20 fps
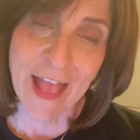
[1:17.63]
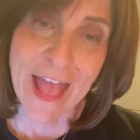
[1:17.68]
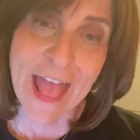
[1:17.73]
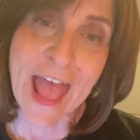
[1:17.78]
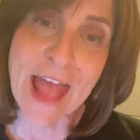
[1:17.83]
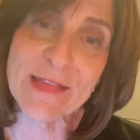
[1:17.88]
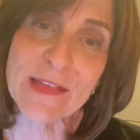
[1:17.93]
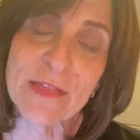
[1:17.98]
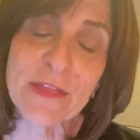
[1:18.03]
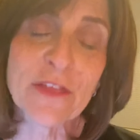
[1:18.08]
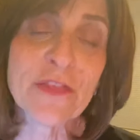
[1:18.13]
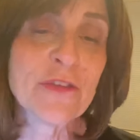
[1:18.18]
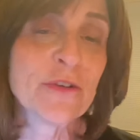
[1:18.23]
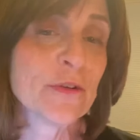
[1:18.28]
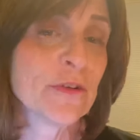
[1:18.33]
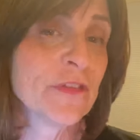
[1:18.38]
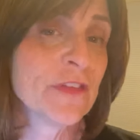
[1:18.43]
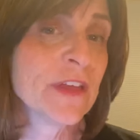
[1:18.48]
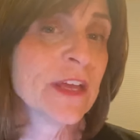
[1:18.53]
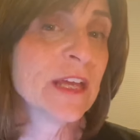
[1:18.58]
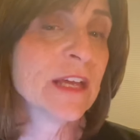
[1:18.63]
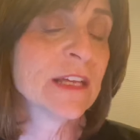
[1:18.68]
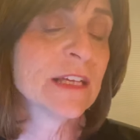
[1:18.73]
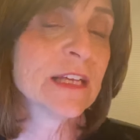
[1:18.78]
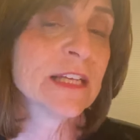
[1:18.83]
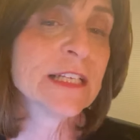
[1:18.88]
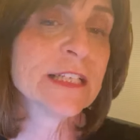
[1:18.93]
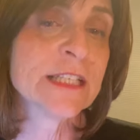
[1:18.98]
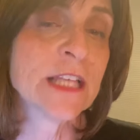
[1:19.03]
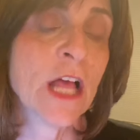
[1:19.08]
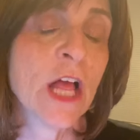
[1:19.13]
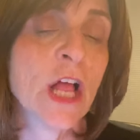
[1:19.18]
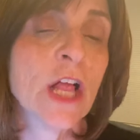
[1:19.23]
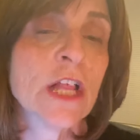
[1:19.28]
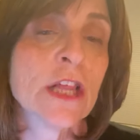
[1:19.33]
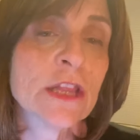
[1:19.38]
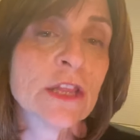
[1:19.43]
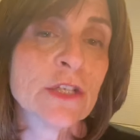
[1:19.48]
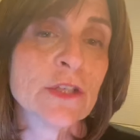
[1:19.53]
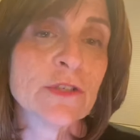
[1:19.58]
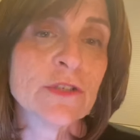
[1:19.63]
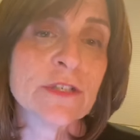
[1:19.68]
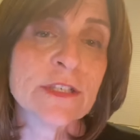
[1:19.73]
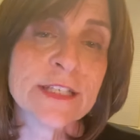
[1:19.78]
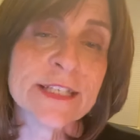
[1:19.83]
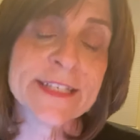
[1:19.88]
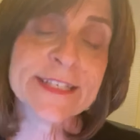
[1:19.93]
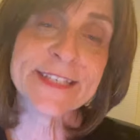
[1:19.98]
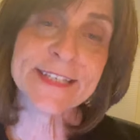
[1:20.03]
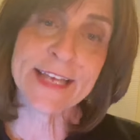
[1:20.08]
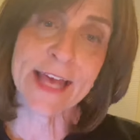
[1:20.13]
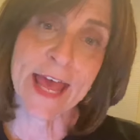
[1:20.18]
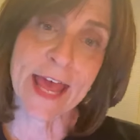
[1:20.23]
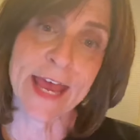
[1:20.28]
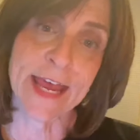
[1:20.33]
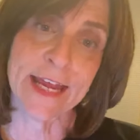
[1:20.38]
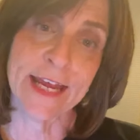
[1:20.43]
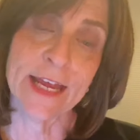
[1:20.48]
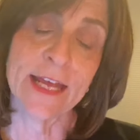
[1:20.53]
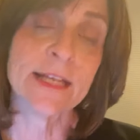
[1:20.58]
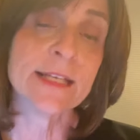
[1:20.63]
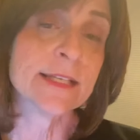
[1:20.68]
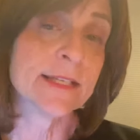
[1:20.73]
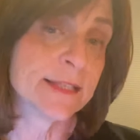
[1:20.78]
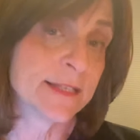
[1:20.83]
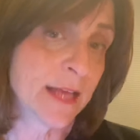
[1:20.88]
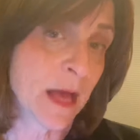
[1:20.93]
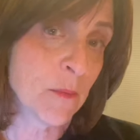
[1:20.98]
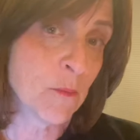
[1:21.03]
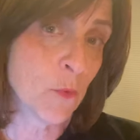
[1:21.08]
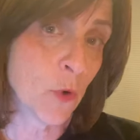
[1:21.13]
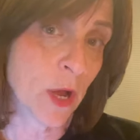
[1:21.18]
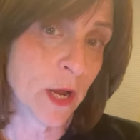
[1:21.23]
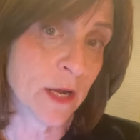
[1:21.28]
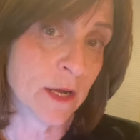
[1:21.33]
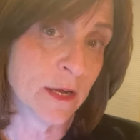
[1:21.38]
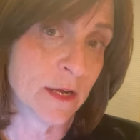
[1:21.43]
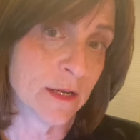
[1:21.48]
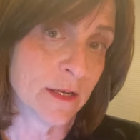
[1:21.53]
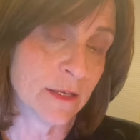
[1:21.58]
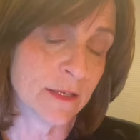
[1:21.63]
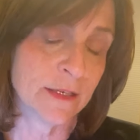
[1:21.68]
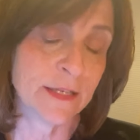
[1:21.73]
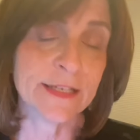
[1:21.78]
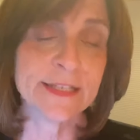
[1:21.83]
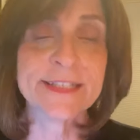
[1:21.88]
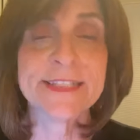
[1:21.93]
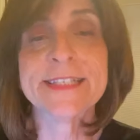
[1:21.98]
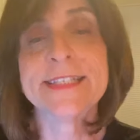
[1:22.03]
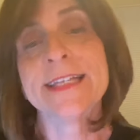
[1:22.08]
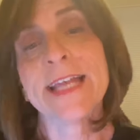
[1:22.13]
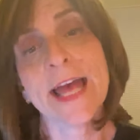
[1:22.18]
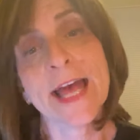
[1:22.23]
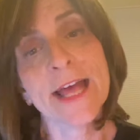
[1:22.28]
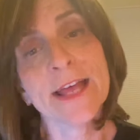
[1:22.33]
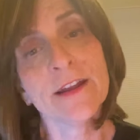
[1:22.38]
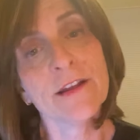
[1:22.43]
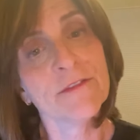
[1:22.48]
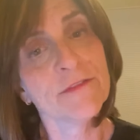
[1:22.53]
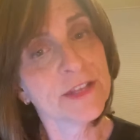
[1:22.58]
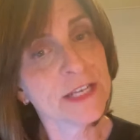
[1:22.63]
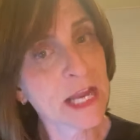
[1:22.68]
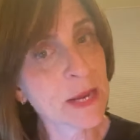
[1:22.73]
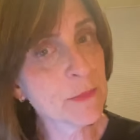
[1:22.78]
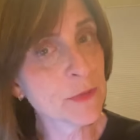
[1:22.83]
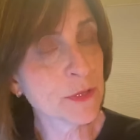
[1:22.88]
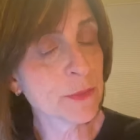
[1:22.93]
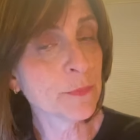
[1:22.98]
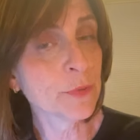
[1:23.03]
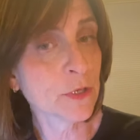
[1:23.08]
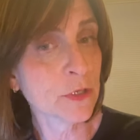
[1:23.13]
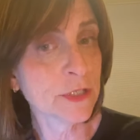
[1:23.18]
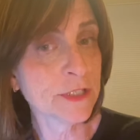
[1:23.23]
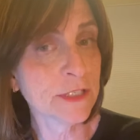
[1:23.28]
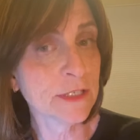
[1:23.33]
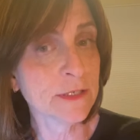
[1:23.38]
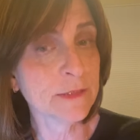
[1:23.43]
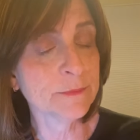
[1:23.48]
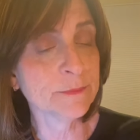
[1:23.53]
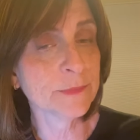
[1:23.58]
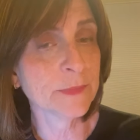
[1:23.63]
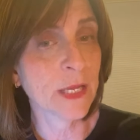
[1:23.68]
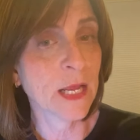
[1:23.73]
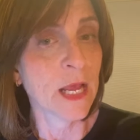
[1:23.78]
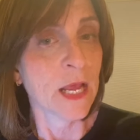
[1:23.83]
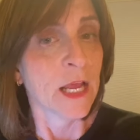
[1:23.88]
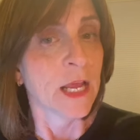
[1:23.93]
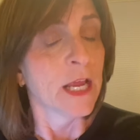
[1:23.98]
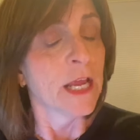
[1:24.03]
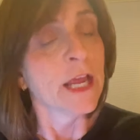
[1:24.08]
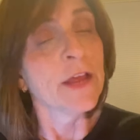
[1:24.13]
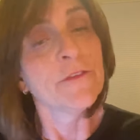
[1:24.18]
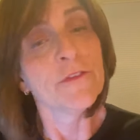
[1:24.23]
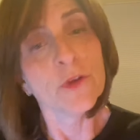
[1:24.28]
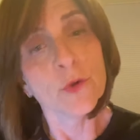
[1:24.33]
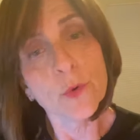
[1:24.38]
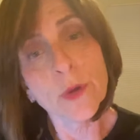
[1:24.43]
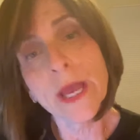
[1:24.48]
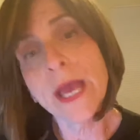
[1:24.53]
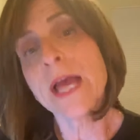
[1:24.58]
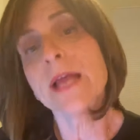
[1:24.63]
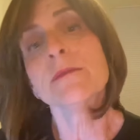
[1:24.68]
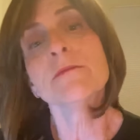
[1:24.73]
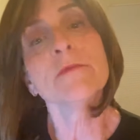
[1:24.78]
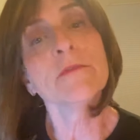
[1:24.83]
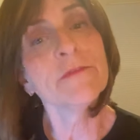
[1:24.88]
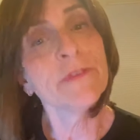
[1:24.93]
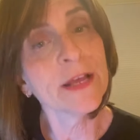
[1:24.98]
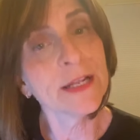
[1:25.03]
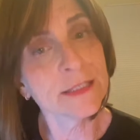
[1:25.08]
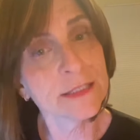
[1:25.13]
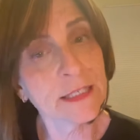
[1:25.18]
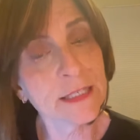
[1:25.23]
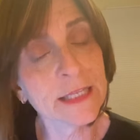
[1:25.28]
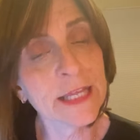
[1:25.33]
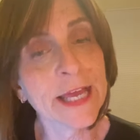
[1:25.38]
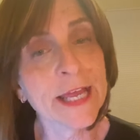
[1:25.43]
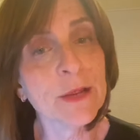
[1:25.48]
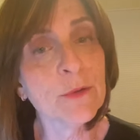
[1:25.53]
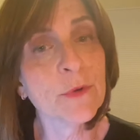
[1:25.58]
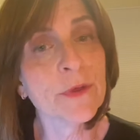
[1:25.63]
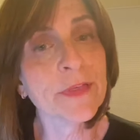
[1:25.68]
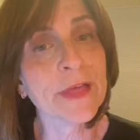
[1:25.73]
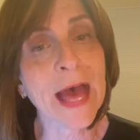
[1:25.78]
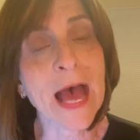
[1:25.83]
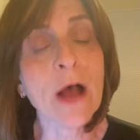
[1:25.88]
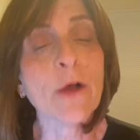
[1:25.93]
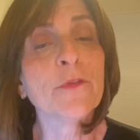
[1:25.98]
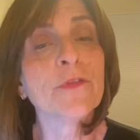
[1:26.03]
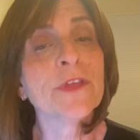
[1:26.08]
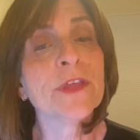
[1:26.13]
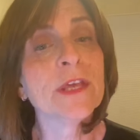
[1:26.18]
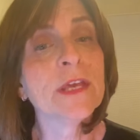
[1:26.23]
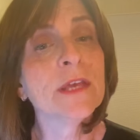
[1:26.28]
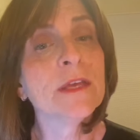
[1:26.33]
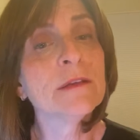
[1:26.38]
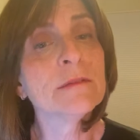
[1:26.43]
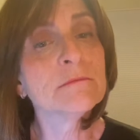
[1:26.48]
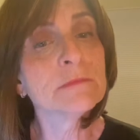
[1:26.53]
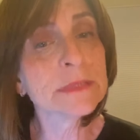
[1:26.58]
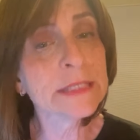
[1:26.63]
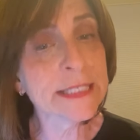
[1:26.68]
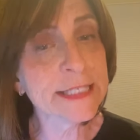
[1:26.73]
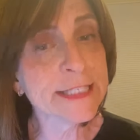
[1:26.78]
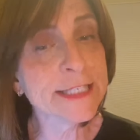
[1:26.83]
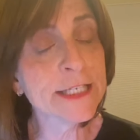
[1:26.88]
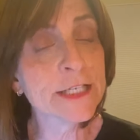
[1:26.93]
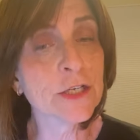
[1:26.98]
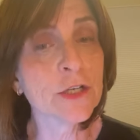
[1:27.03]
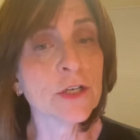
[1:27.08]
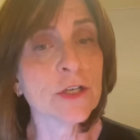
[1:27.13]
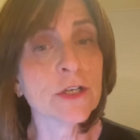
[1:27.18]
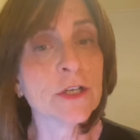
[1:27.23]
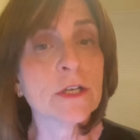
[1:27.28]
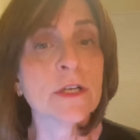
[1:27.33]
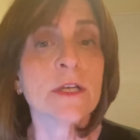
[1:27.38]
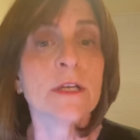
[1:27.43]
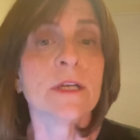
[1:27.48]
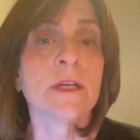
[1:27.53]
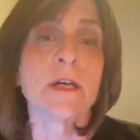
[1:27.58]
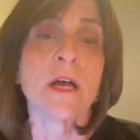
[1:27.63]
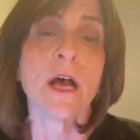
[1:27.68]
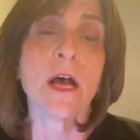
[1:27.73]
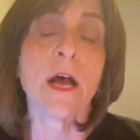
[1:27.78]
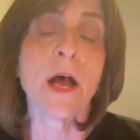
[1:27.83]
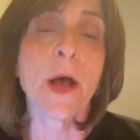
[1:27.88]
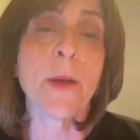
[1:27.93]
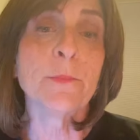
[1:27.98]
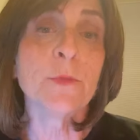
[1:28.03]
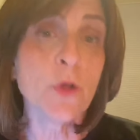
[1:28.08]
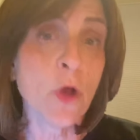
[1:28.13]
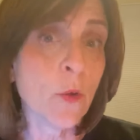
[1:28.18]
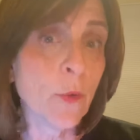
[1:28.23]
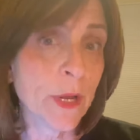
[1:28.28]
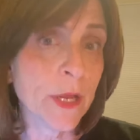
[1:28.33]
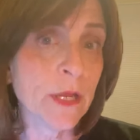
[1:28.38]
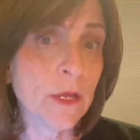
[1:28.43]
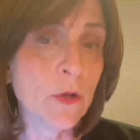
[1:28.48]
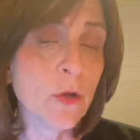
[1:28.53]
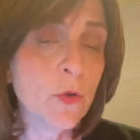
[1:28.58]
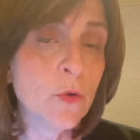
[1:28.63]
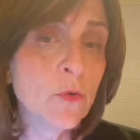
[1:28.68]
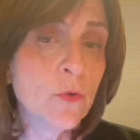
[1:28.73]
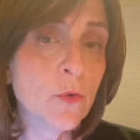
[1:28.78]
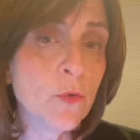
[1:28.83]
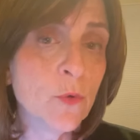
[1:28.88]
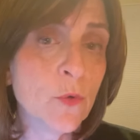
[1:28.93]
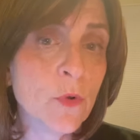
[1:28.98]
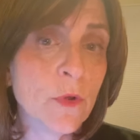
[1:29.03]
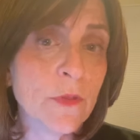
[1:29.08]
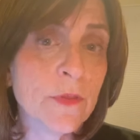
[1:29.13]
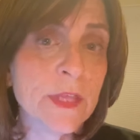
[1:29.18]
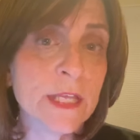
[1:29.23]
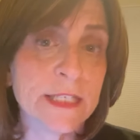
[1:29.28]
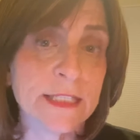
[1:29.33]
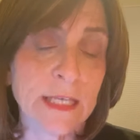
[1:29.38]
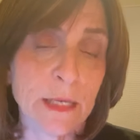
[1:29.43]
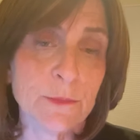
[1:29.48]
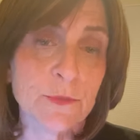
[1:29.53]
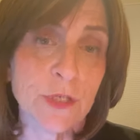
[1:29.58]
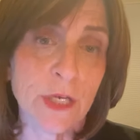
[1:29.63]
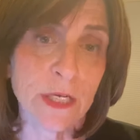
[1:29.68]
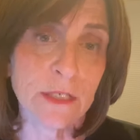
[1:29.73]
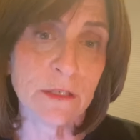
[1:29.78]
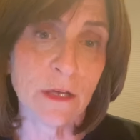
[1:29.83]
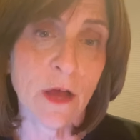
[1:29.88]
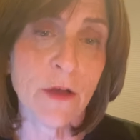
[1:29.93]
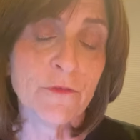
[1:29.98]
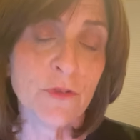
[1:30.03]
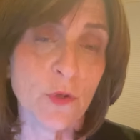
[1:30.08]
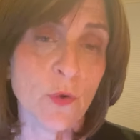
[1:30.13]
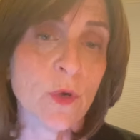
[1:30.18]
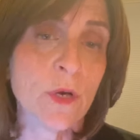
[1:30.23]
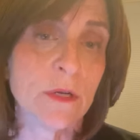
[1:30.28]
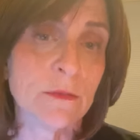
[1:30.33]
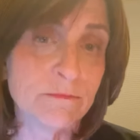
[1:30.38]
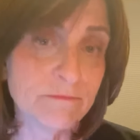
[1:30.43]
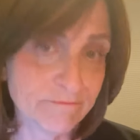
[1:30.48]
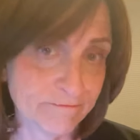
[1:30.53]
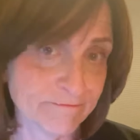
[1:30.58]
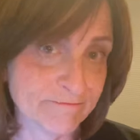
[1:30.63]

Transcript: And then the third thing is learn to say someone instead of the name of the person. If you can ventilate without the listener knowing who the subject of your